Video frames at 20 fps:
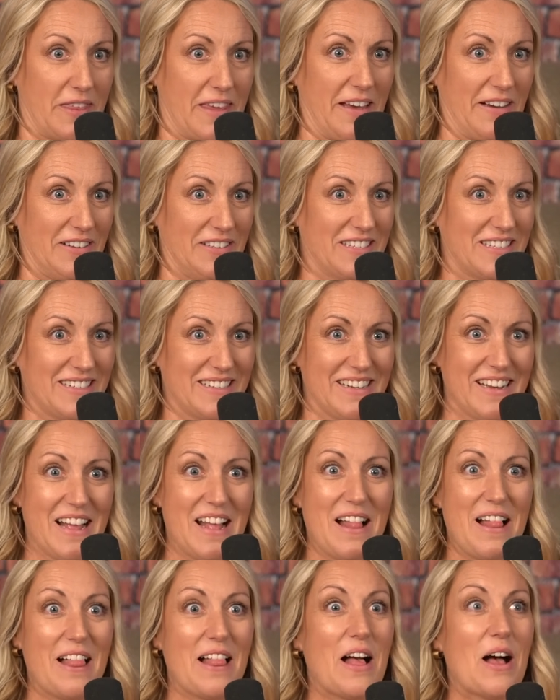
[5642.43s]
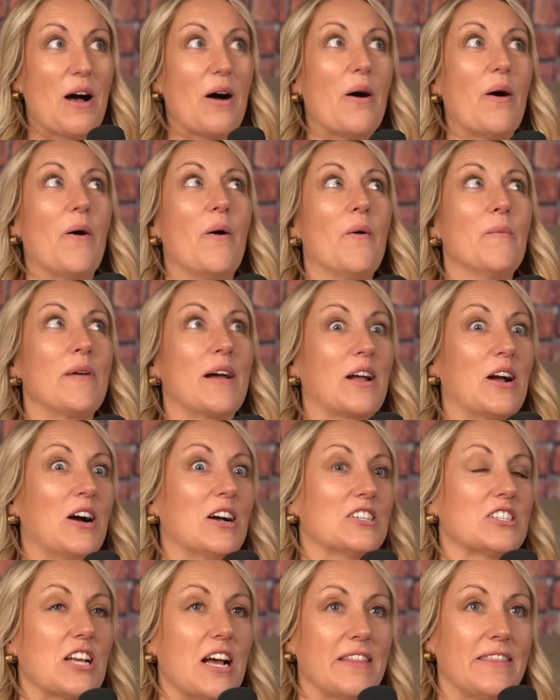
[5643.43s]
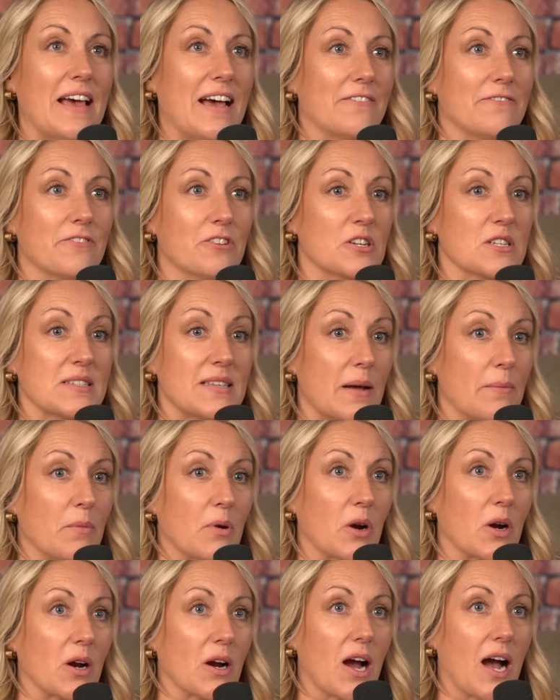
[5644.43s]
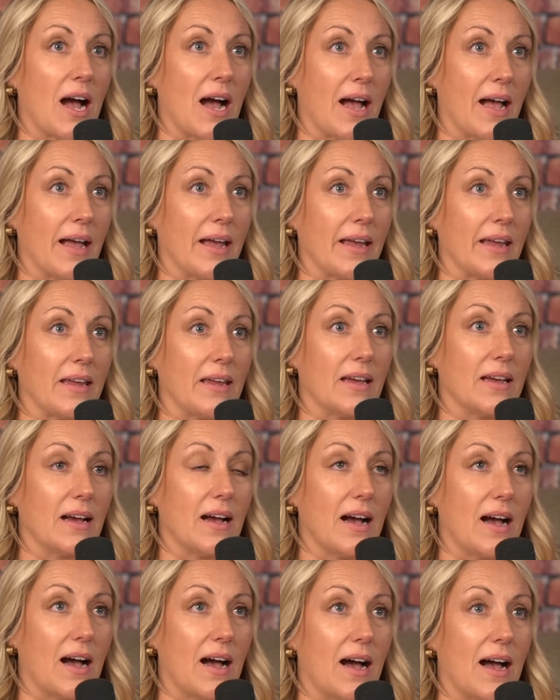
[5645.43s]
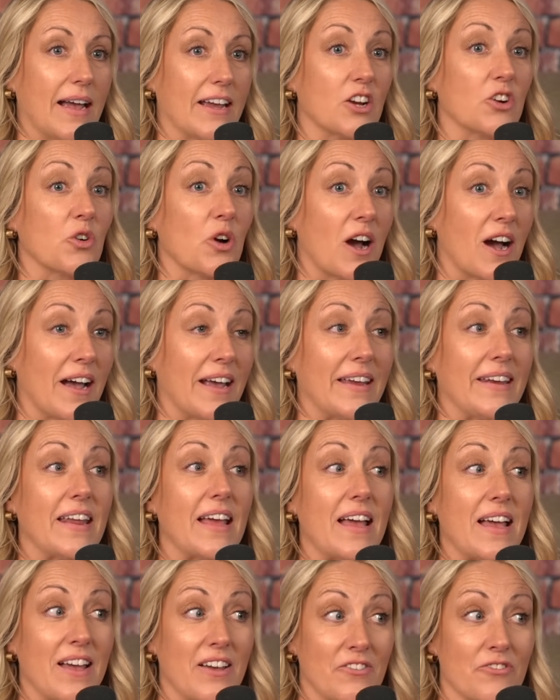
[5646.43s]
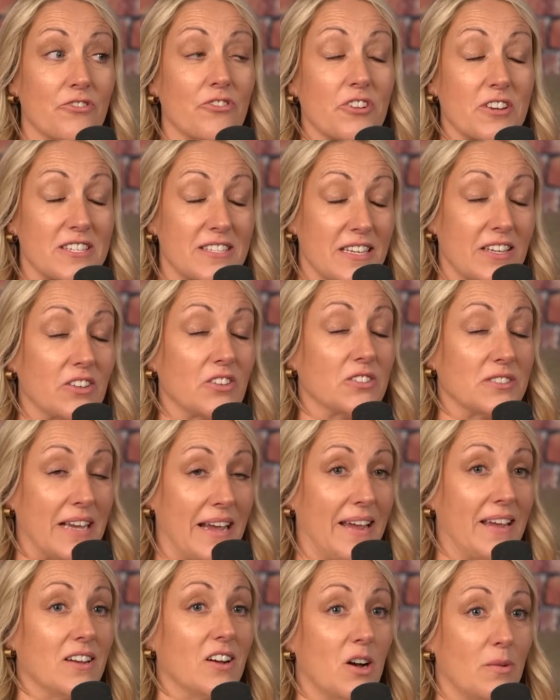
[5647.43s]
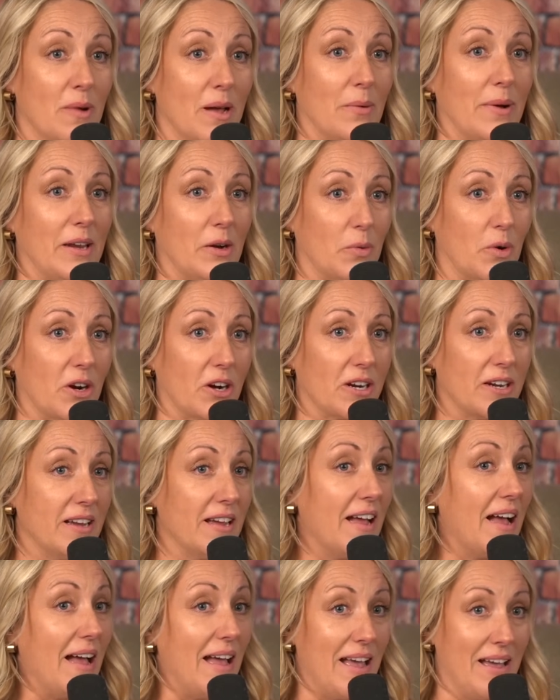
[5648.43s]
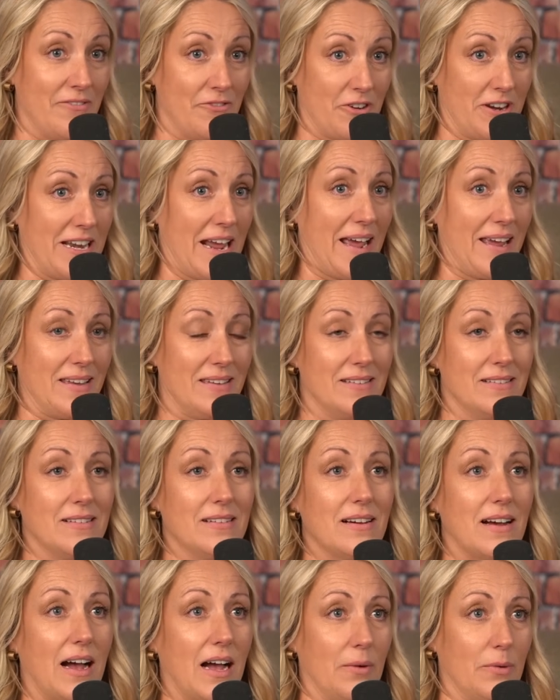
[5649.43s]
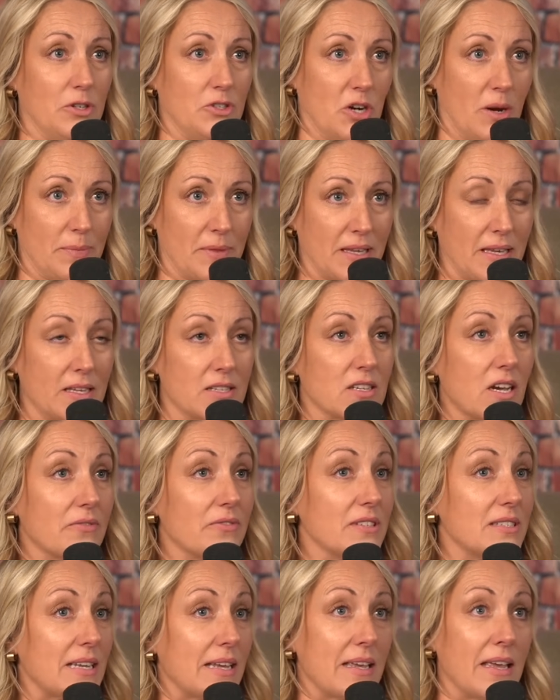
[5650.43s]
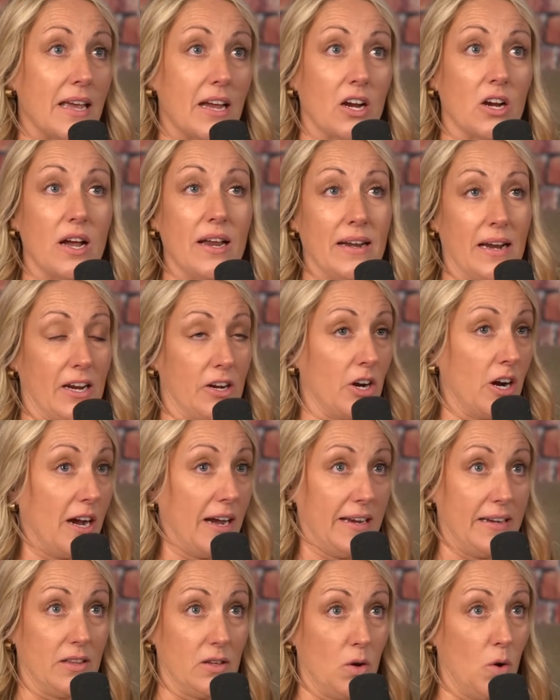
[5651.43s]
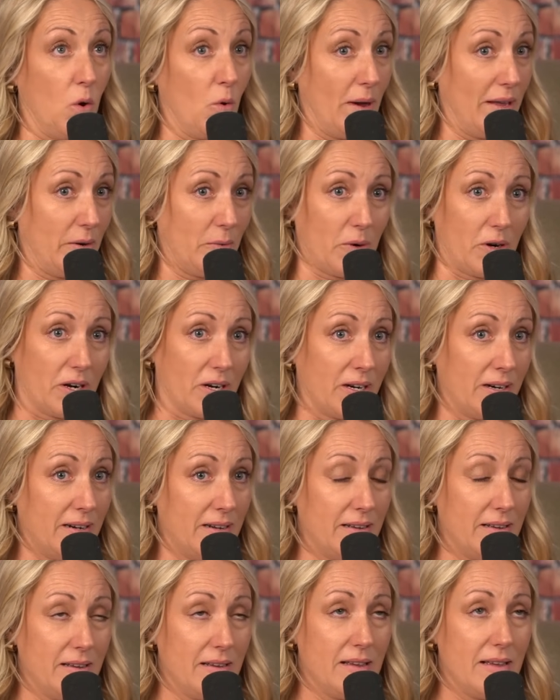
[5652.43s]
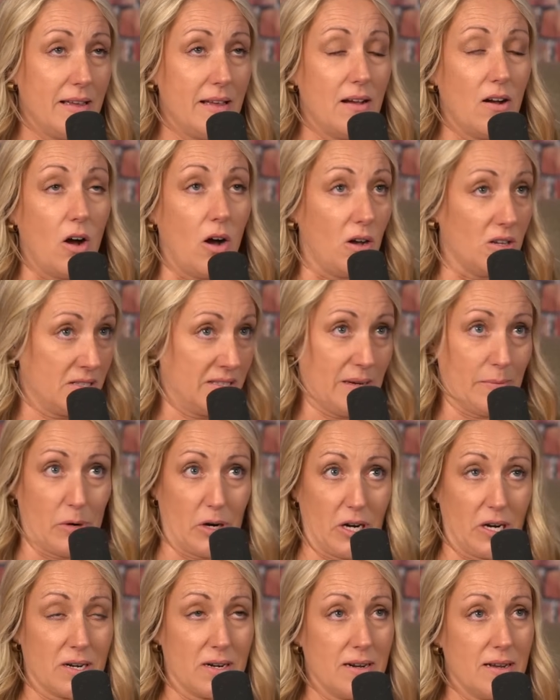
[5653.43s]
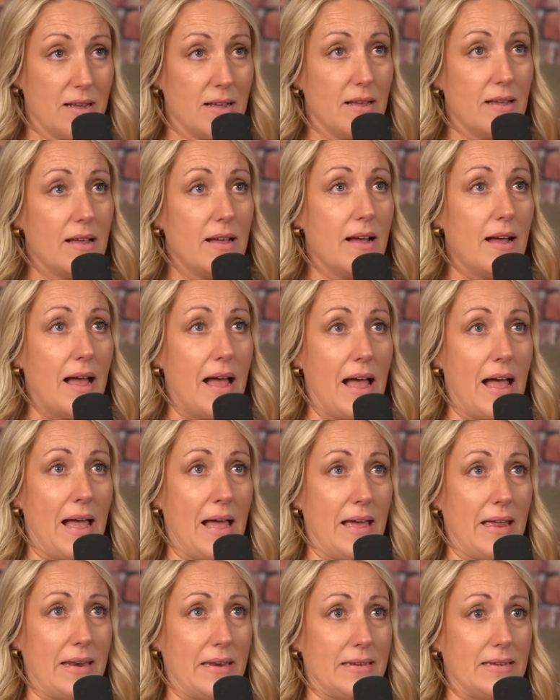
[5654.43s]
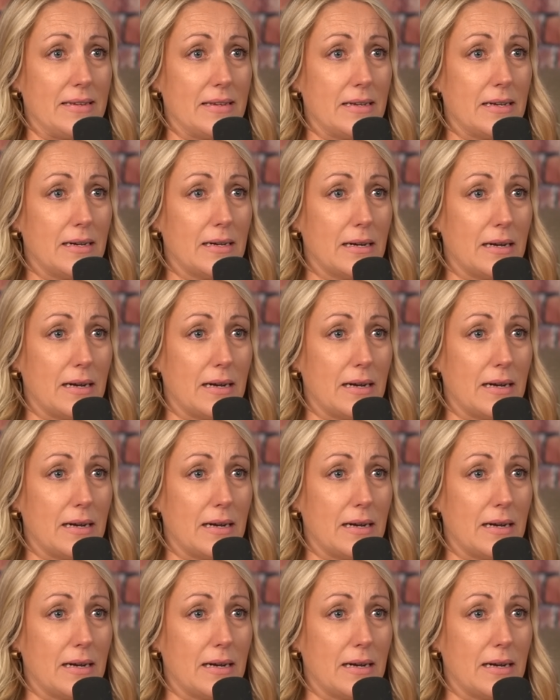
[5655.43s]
with guilt. Right. Oh my gosh, uh, that first summer mm. I I cried every single day on my way to work. Mm. Every day. Mm. I would drop the kids off at daycare and I cried the whole way to work. All summer. And